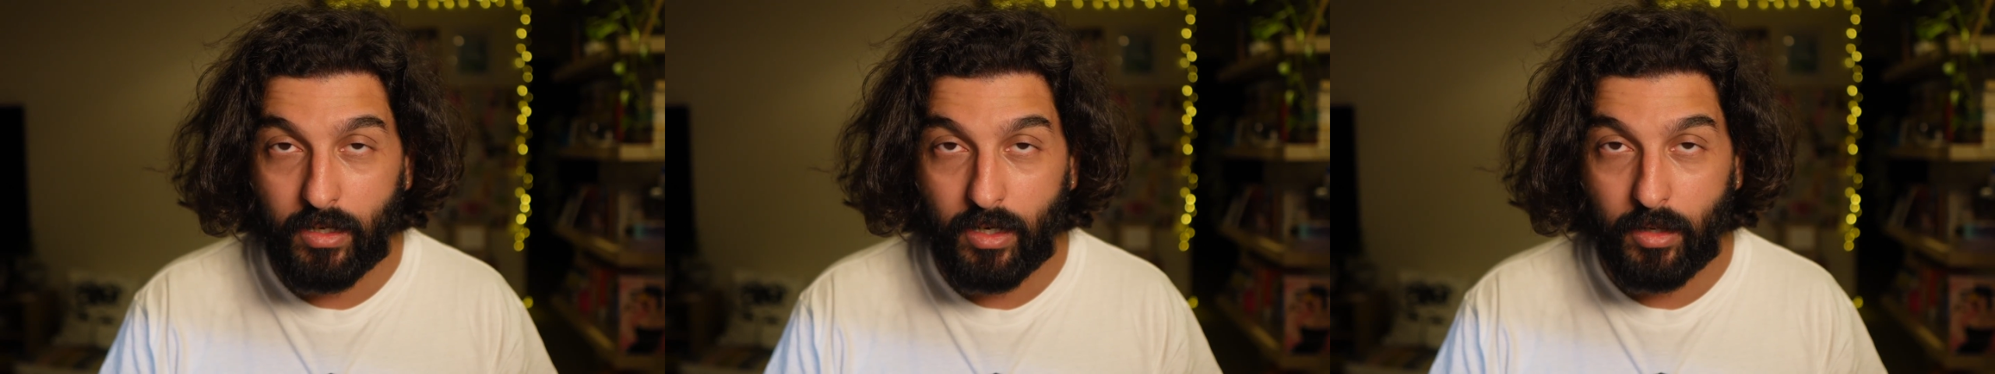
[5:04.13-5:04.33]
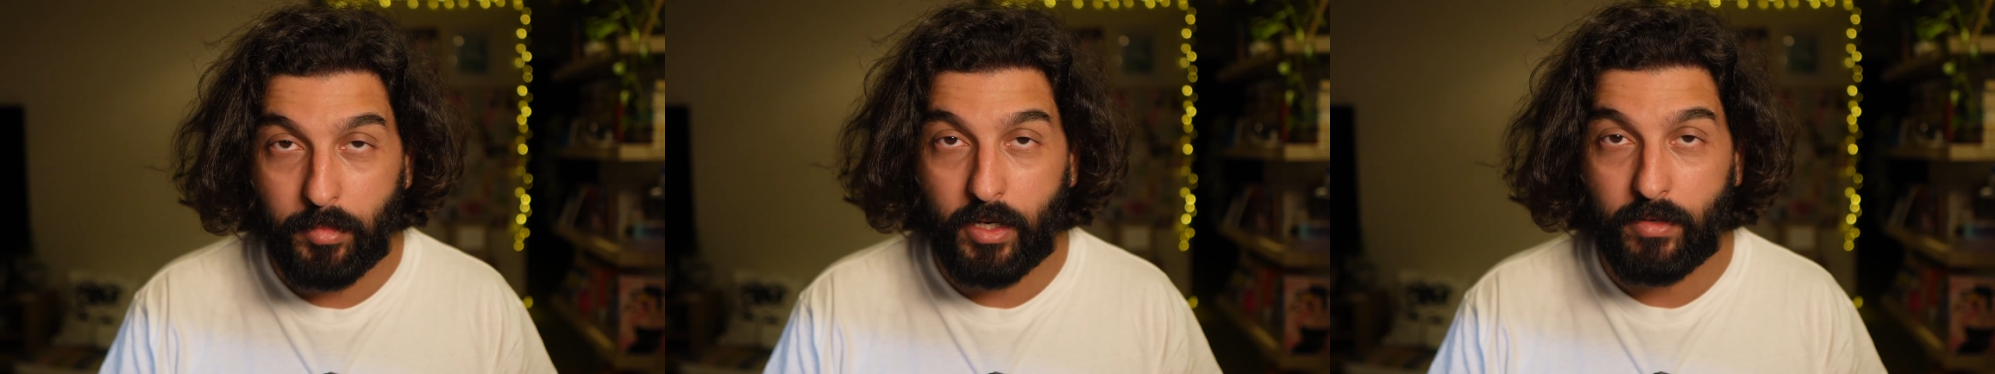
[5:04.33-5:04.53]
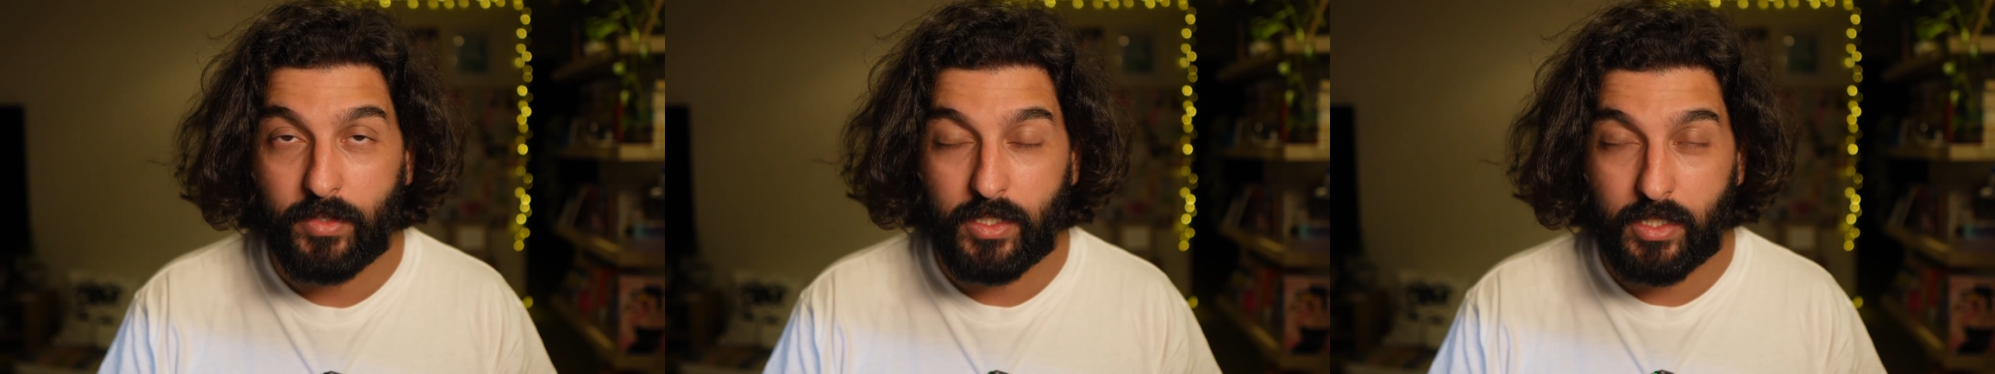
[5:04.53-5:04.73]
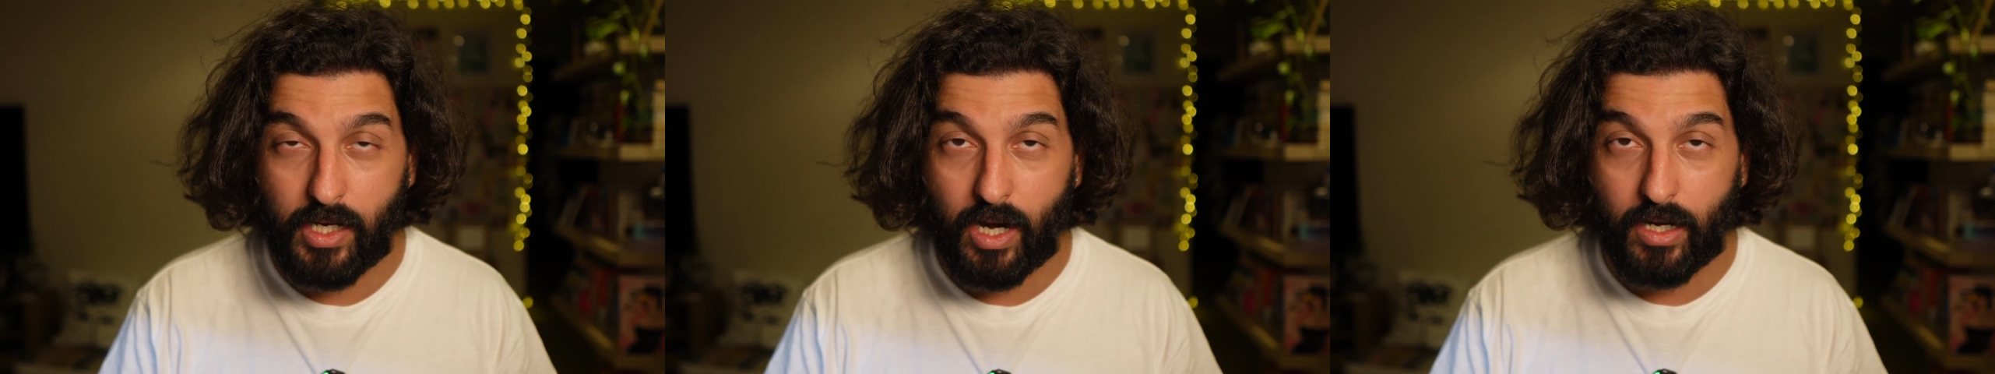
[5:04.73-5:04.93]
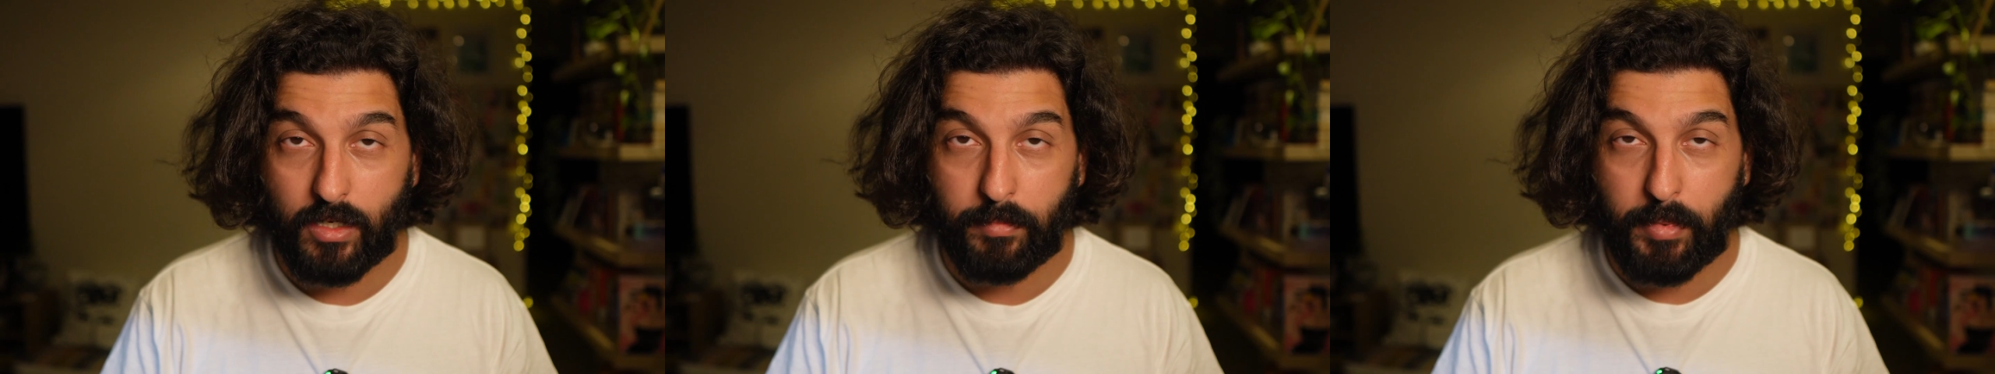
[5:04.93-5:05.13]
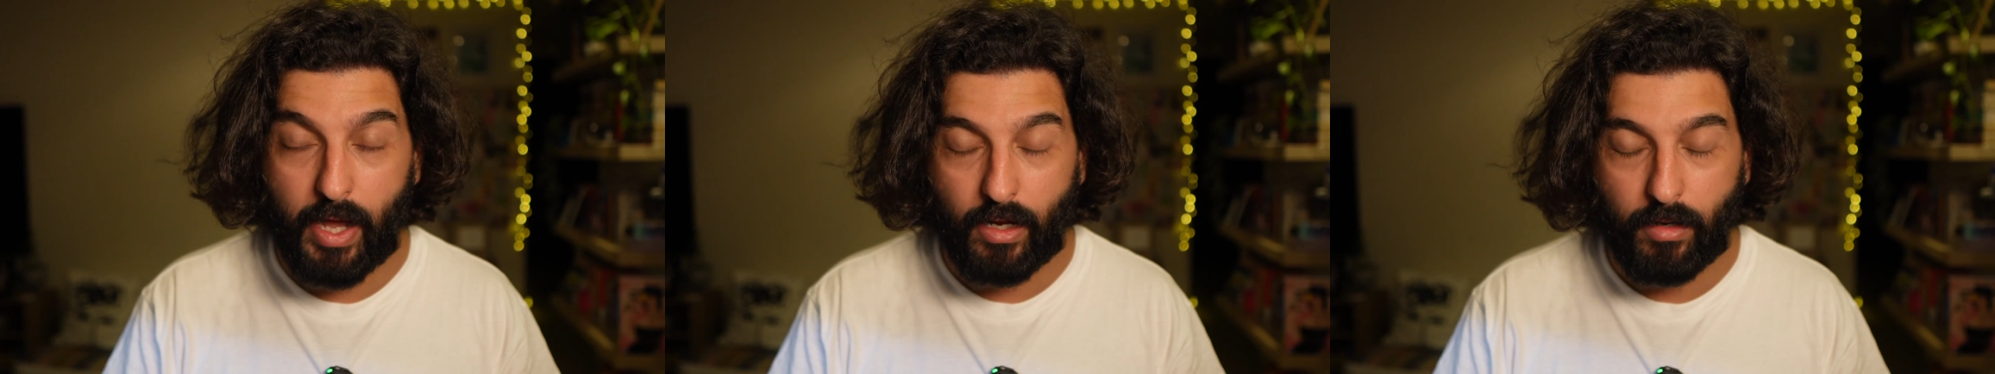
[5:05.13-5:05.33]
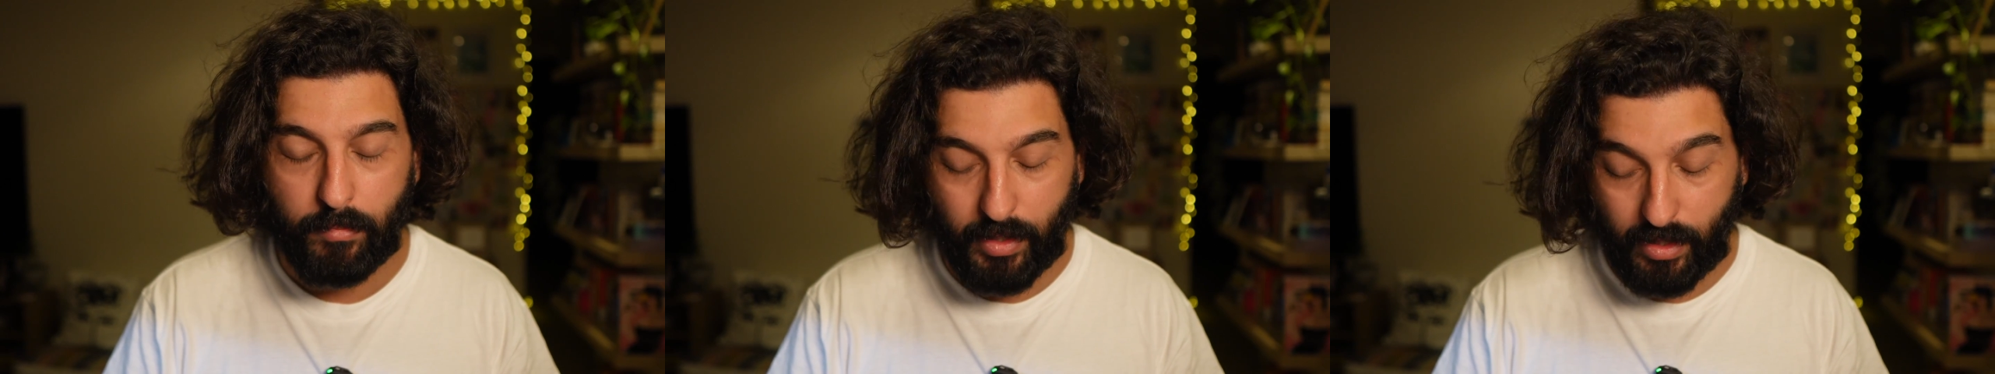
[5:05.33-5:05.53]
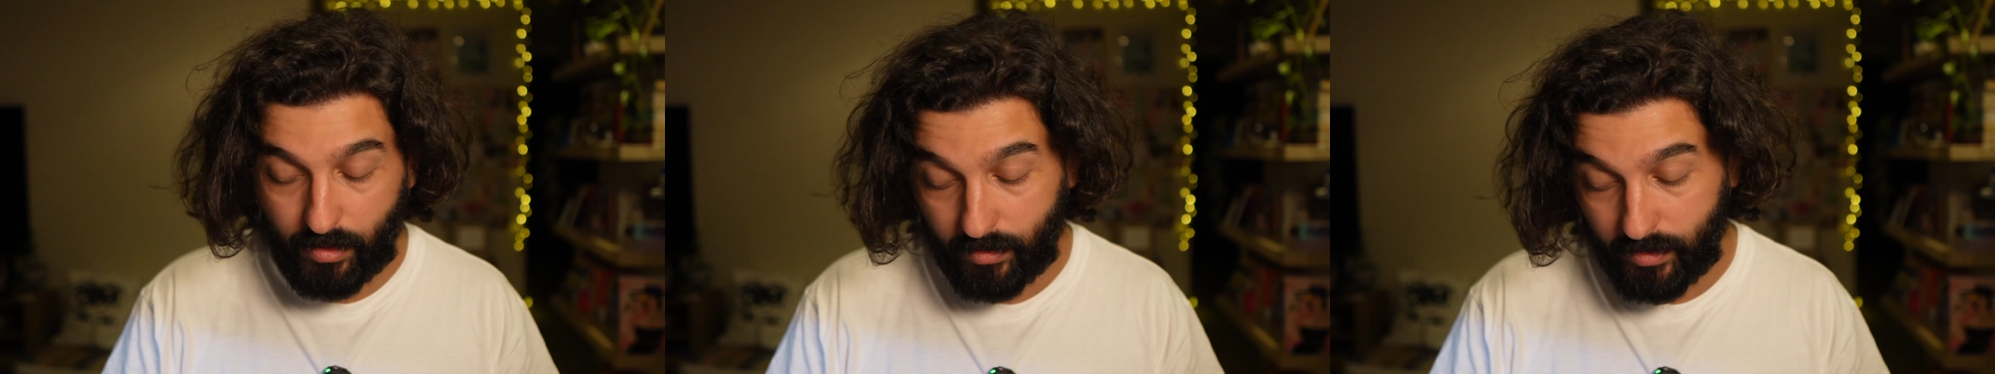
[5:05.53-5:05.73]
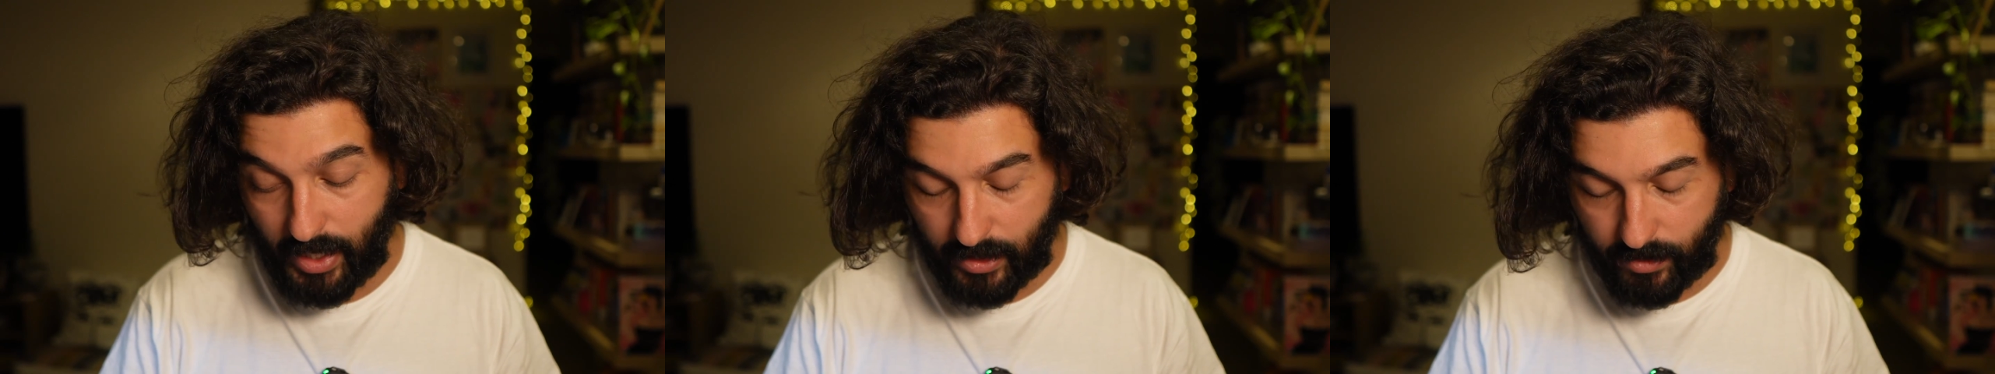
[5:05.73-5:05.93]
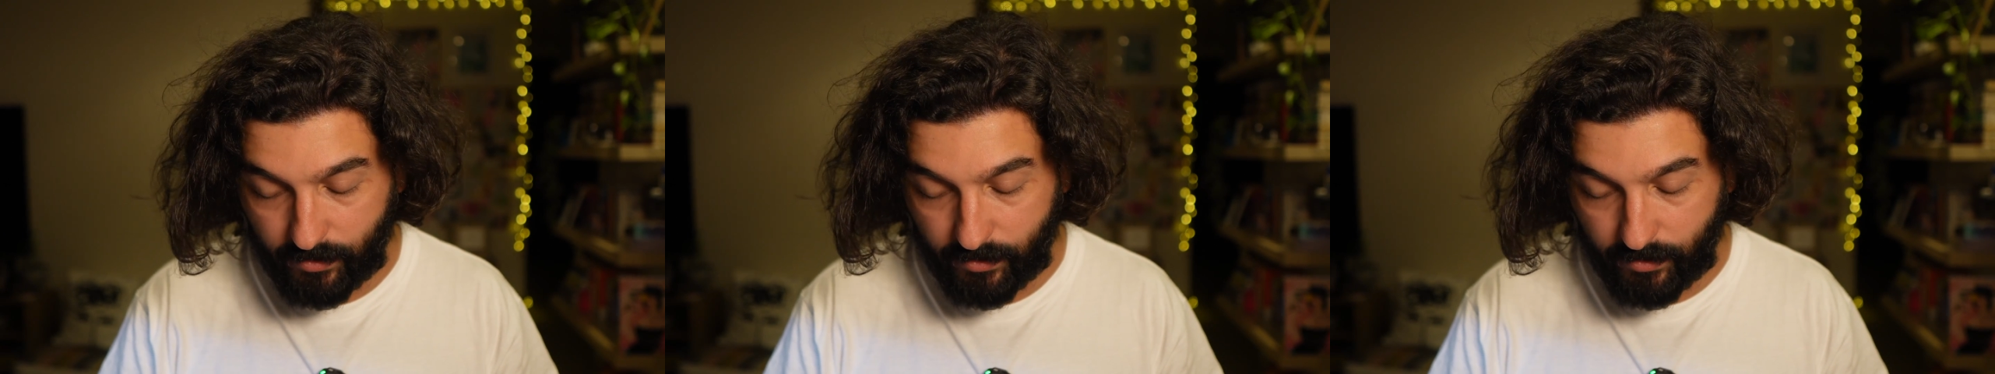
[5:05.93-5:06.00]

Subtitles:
a bit of a starter pack, but that's